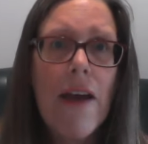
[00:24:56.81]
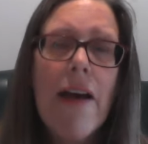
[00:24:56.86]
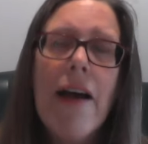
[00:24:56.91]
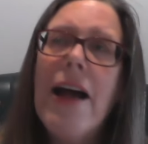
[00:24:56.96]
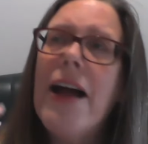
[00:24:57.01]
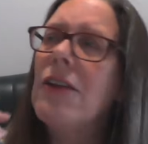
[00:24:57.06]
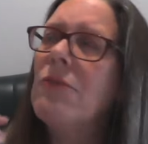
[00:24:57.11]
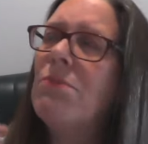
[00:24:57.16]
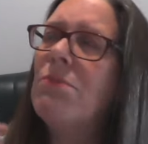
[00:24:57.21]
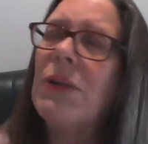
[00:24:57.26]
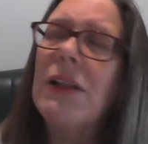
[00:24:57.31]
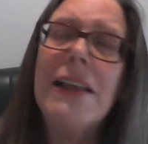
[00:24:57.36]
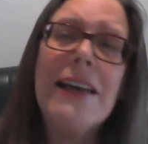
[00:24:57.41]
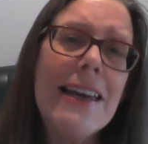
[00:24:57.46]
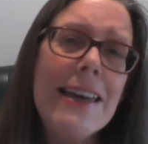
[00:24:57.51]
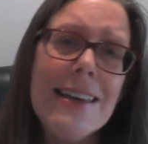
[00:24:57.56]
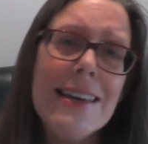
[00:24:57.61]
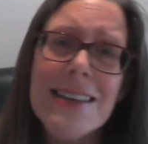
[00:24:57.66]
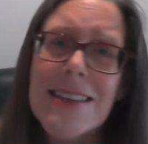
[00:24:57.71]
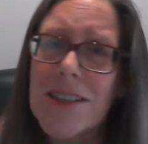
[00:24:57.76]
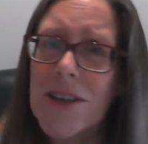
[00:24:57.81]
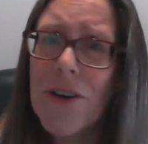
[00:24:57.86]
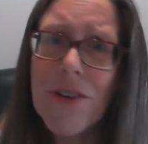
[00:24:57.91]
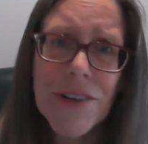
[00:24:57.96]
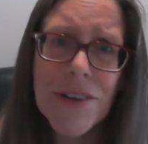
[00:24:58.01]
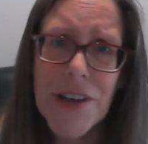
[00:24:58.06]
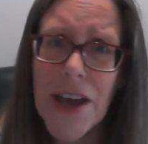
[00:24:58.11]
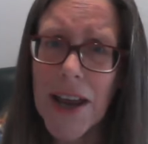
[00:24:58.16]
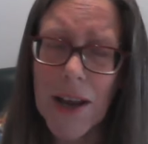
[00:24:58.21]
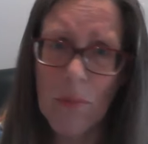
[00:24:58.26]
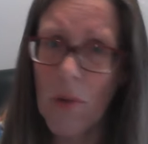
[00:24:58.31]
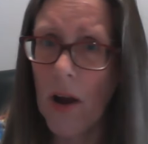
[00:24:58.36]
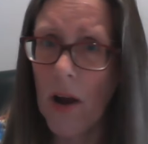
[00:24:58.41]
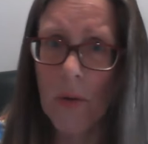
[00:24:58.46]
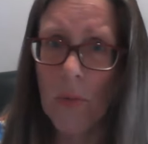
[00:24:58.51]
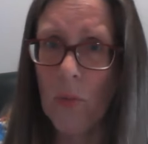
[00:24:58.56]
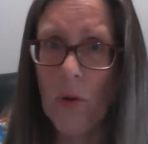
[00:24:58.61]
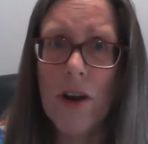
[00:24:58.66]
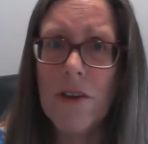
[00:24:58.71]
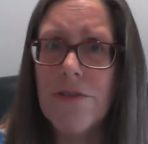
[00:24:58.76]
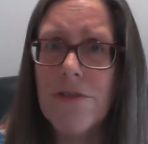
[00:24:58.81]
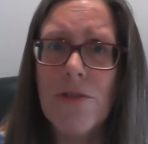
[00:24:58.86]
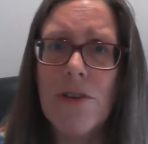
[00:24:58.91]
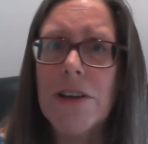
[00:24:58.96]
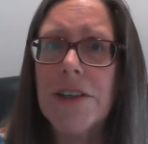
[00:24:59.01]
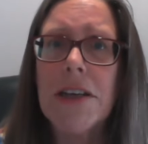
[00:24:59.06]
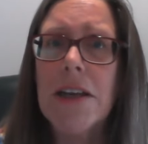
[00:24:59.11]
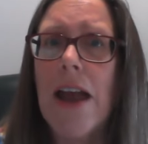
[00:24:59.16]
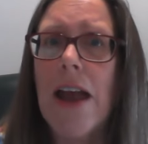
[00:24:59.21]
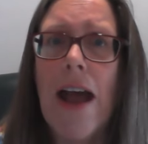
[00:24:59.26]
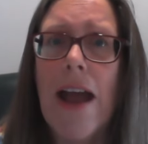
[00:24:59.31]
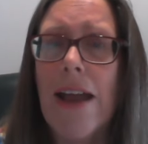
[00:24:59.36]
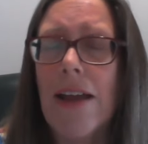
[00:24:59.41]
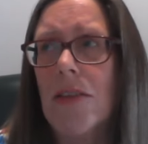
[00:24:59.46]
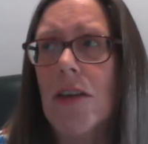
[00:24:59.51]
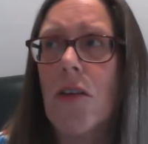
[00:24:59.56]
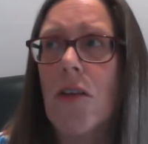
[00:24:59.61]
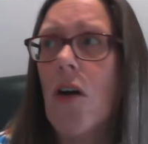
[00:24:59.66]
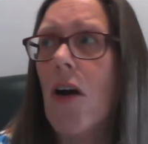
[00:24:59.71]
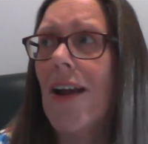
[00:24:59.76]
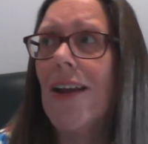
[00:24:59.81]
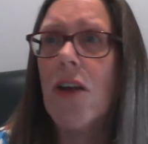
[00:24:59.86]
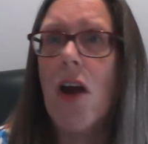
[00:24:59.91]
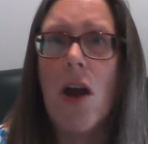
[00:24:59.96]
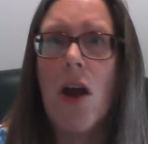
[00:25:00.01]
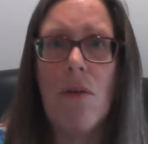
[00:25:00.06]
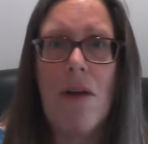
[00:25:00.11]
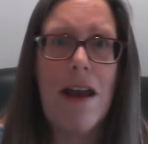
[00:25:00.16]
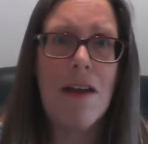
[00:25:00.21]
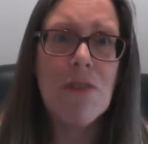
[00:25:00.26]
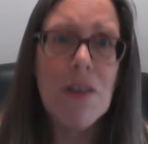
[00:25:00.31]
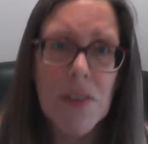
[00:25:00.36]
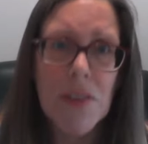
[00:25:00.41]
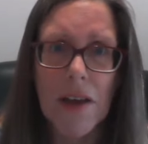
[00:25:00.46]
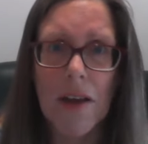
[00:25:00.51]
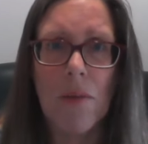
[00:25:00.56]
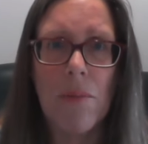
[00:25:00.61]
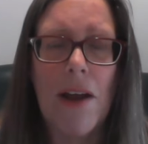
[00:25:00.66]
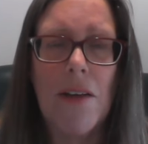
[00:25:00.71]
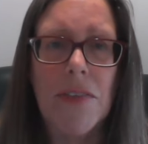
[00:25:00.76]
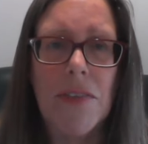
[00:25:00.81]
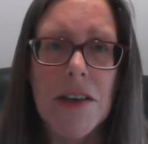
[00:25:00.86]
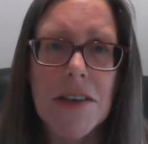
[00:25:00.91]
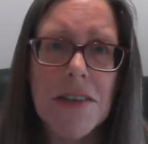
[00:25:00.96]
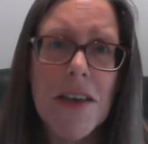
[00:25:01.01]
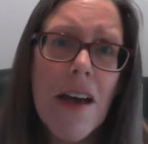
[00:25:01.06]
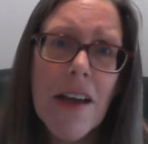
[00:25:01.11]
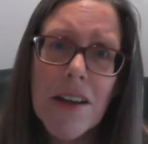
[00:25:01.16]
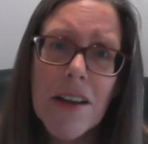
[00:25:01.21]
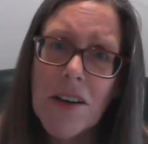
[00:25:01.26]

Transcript: and please don't take my word for it today that I know everything about this.